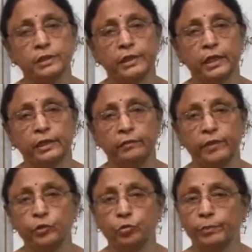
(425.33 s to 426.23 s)
they are
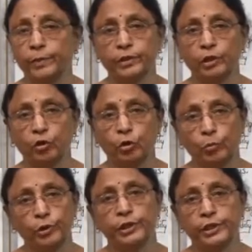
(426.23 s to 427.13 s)
giving to a particular
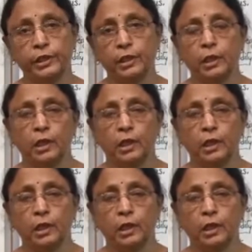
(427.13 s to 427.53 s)
commodity,